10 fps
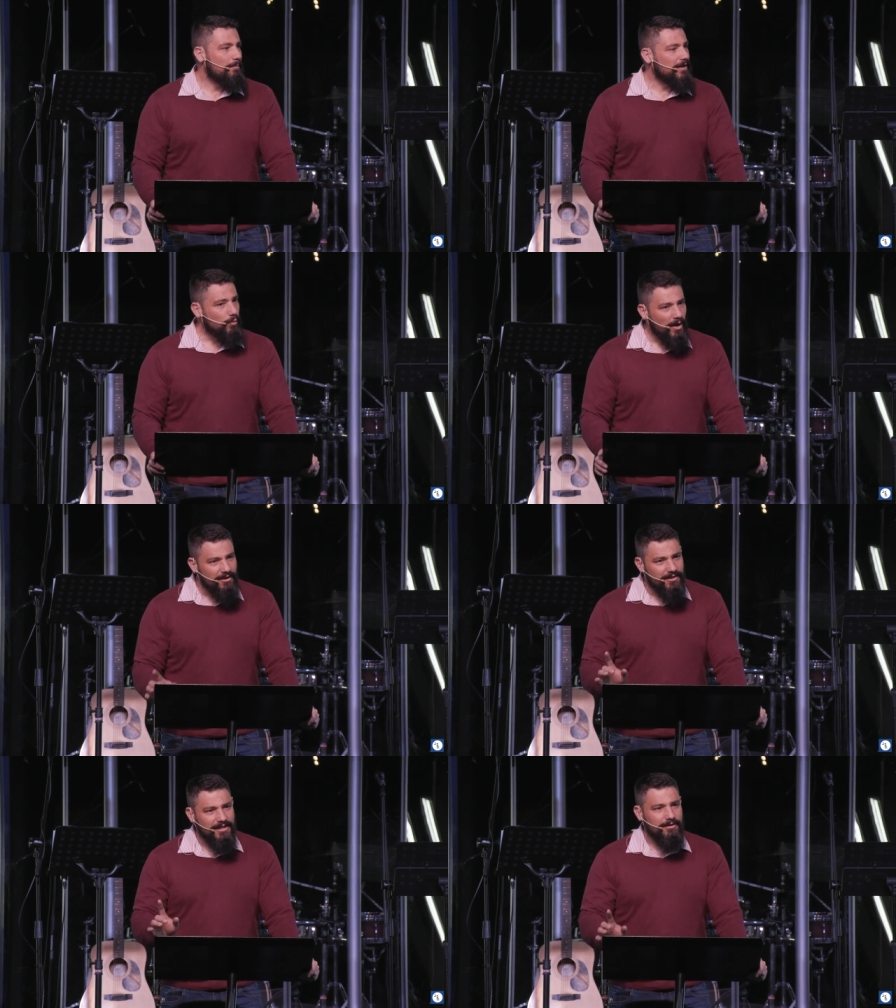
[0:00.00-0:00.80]
But
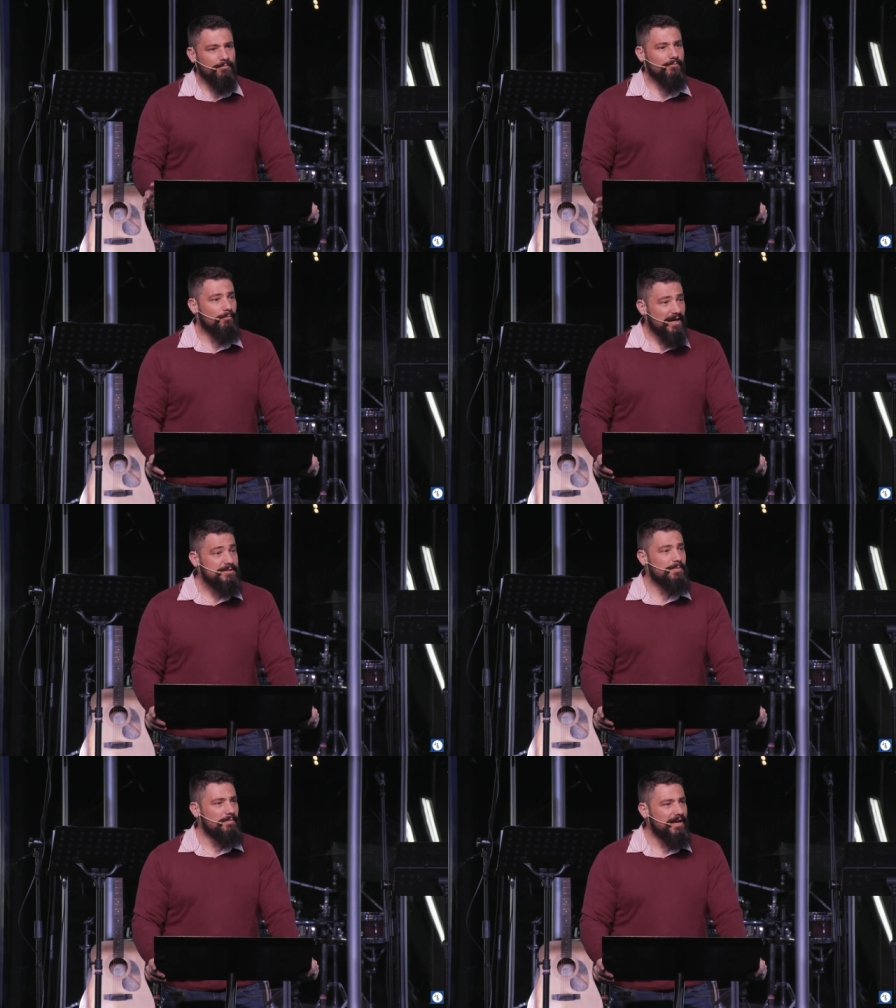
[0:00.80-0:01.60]
one thing
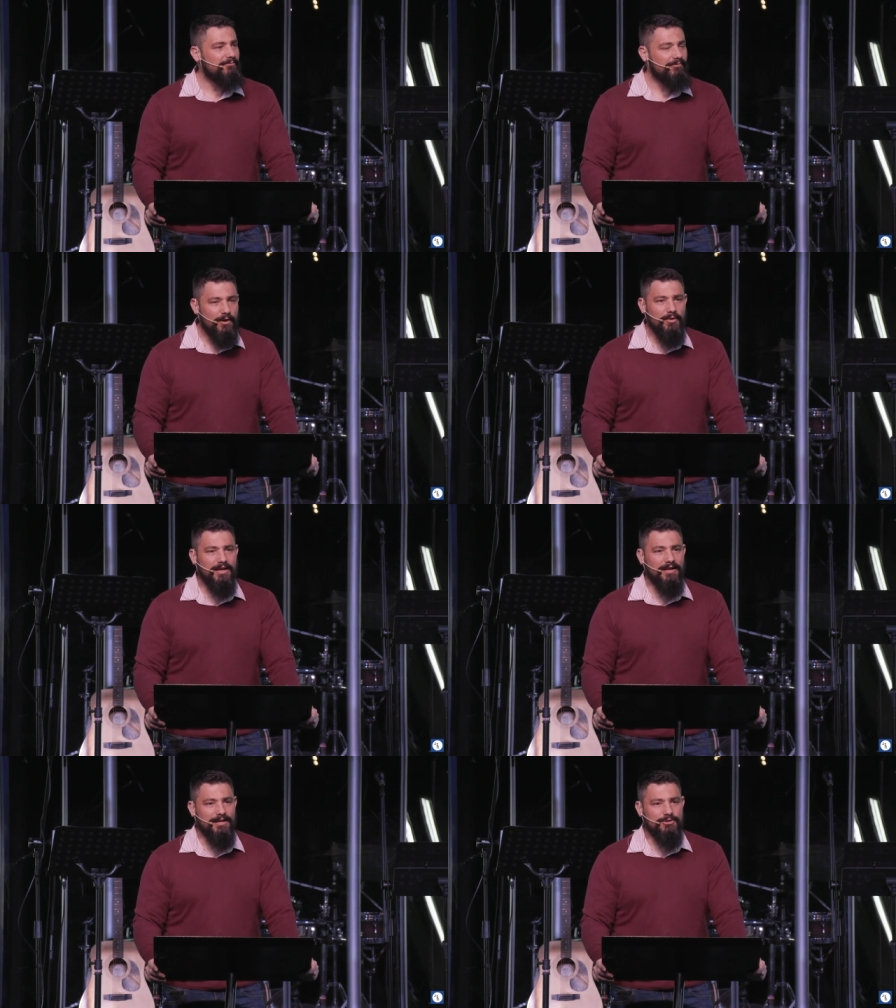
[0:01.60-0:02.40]
must be made very
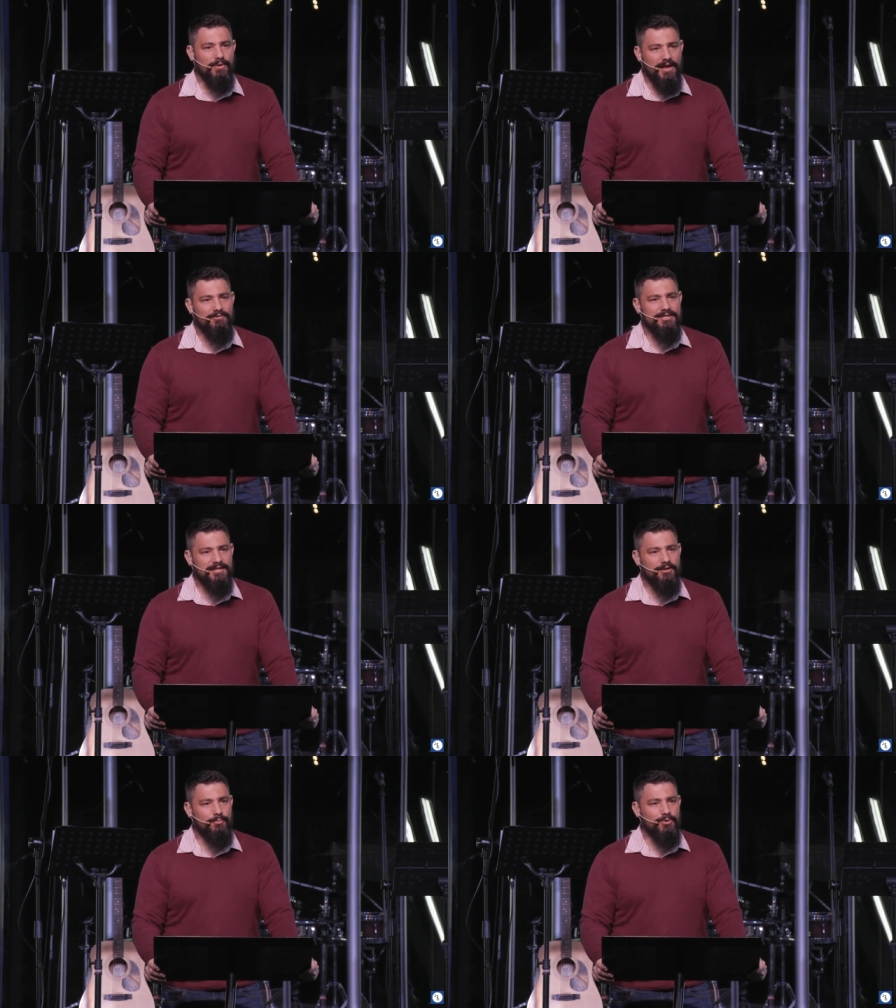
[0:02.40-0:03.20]
clear to every
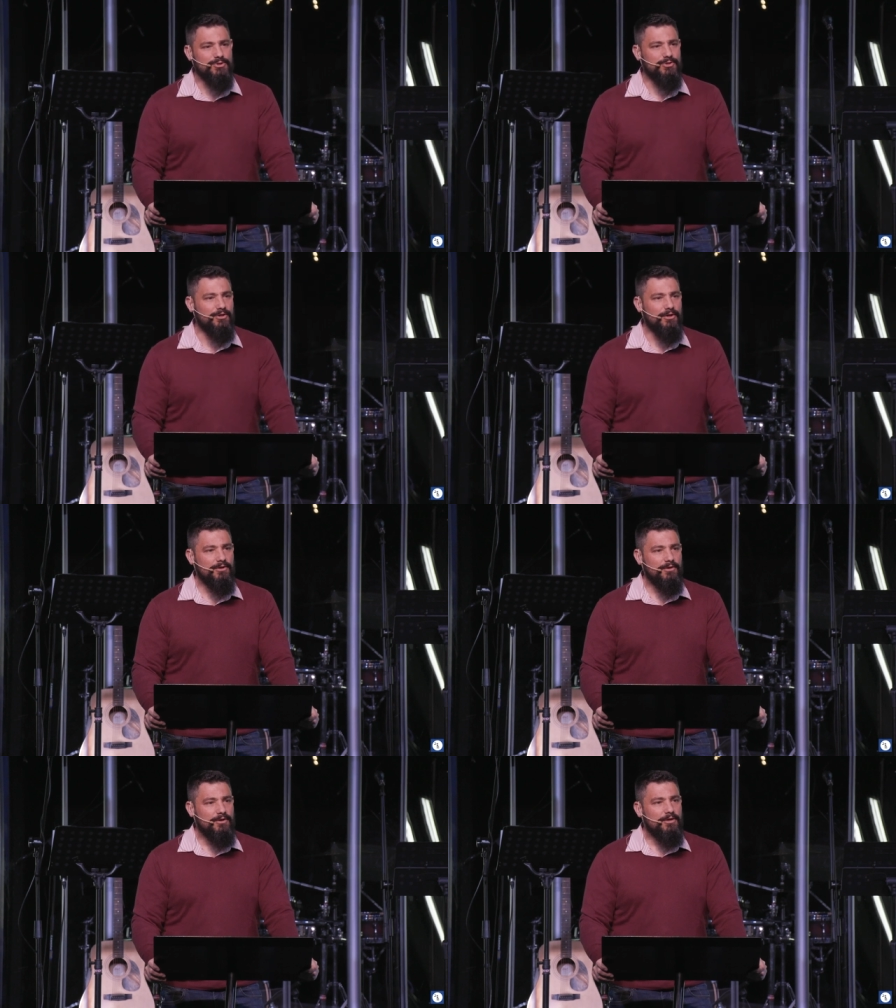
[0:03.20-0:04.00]
single person
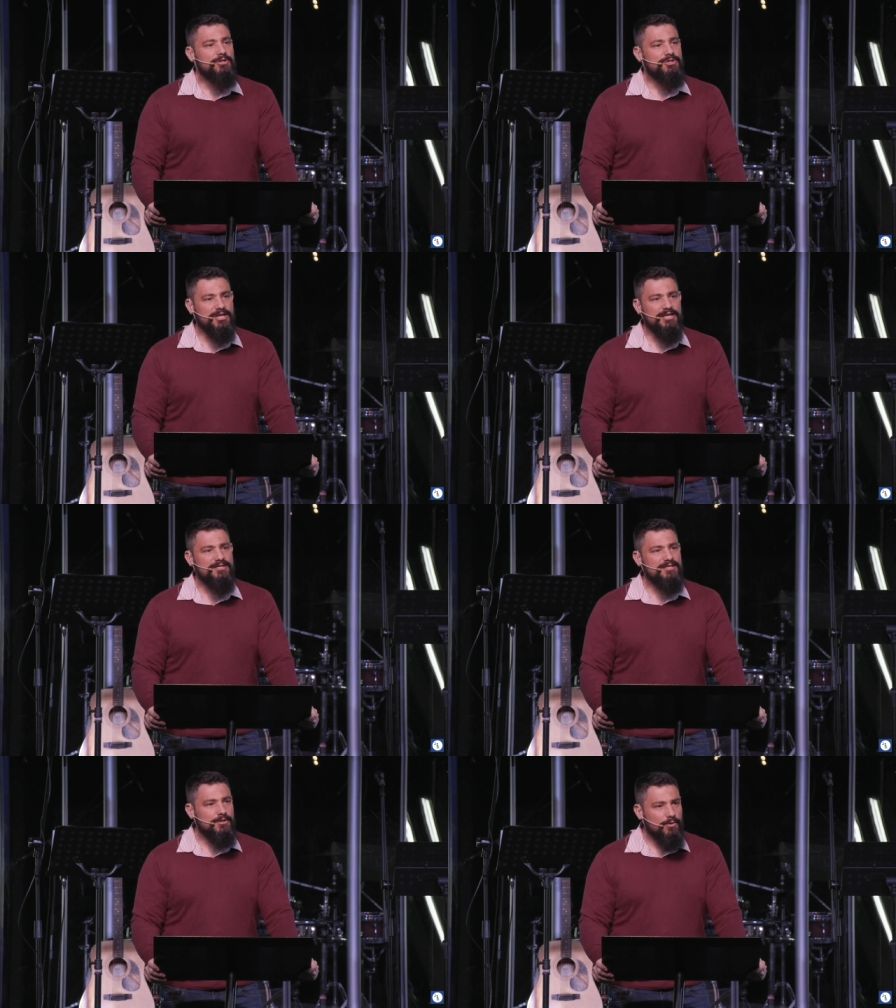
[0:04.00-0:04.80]

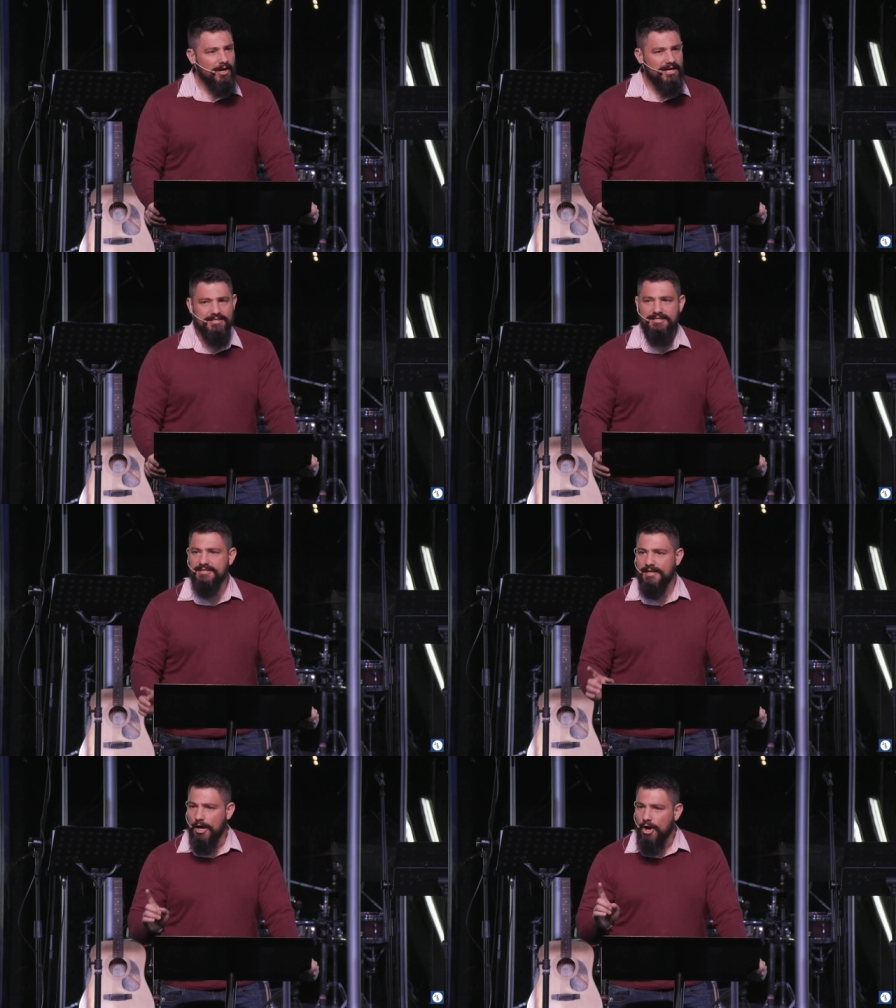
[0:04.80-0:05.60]
Jesus Christ
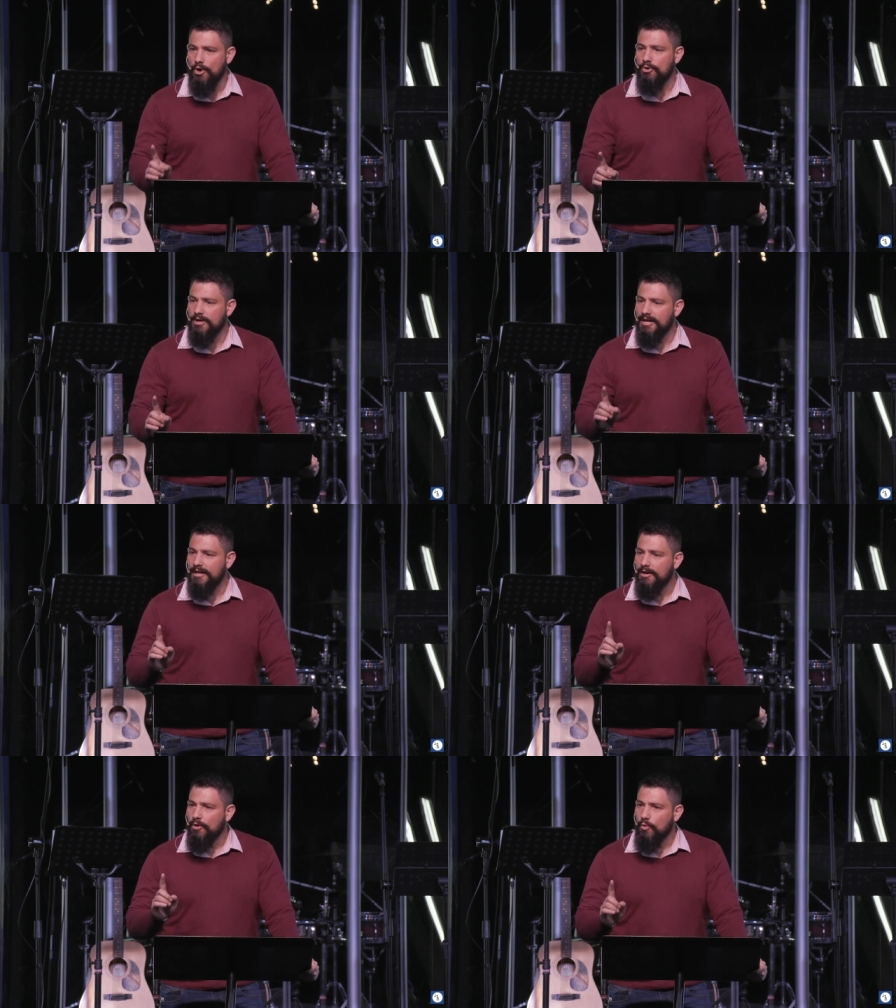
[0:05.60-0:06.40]
is the
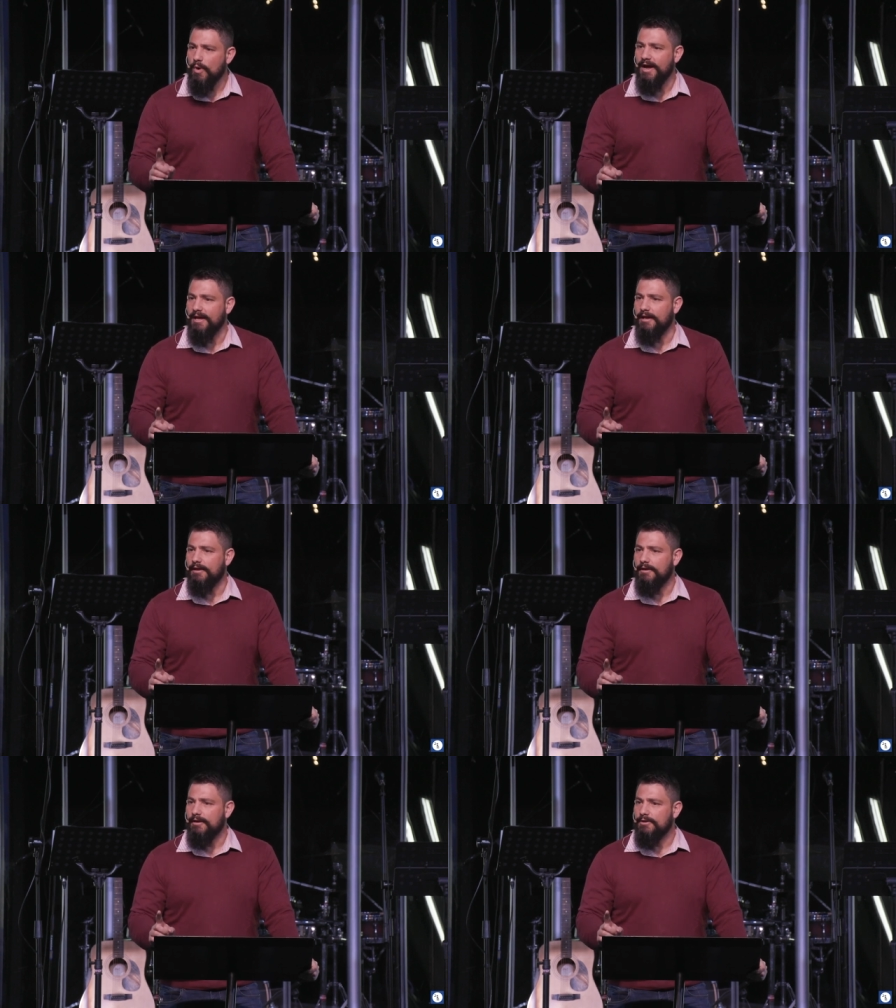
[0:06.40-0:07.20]
only way
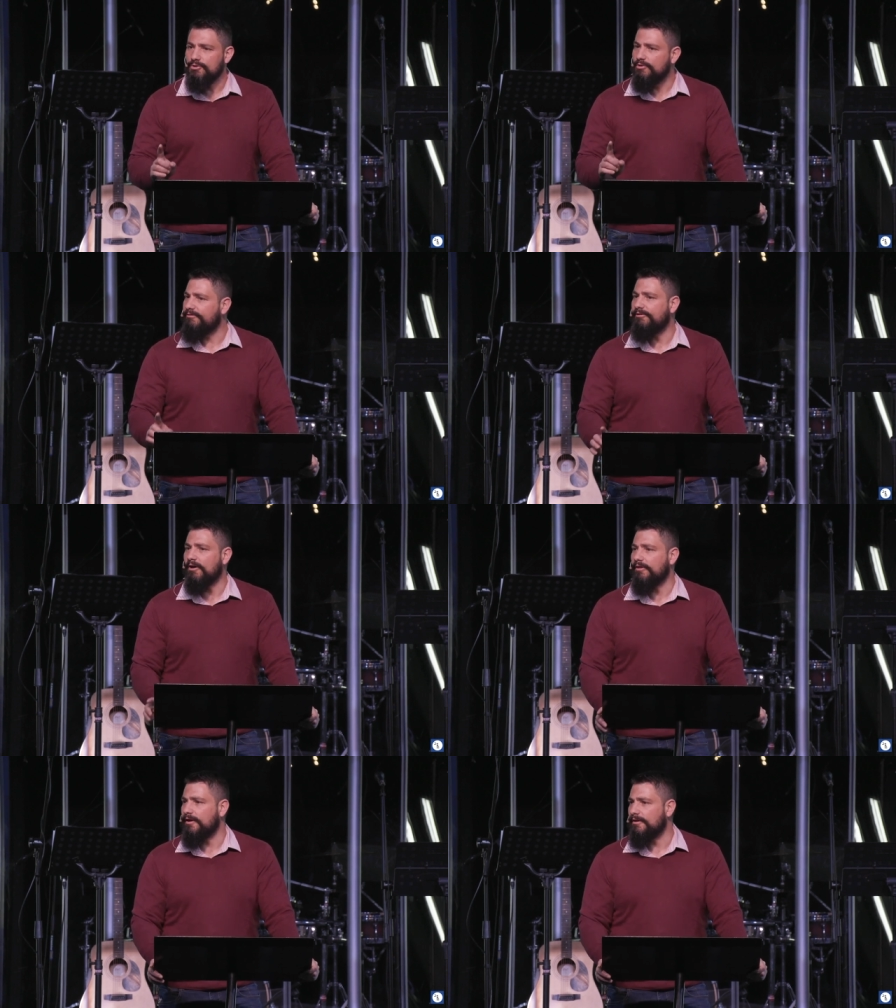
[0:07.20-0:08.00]
to the
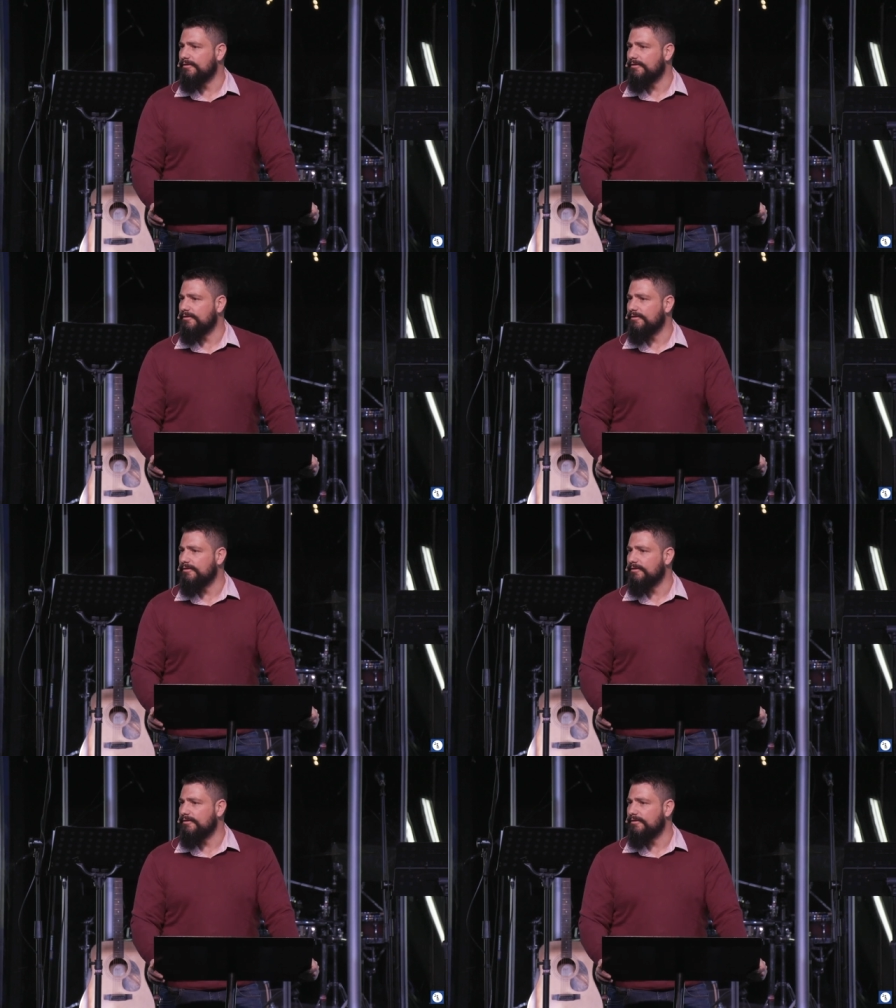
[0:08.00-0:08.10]
Father.